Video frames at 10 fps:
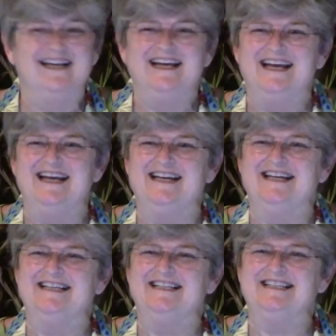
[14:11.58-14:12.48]

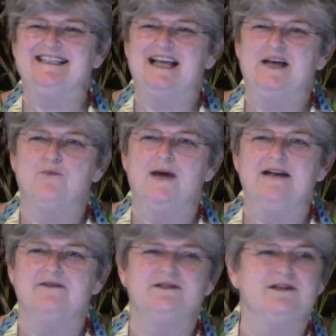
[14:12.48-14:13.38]
is
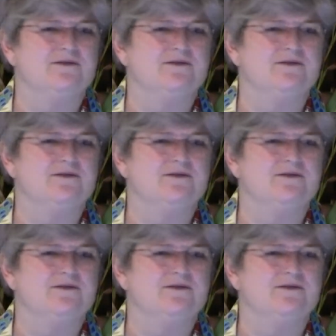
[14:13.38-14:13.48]
whales,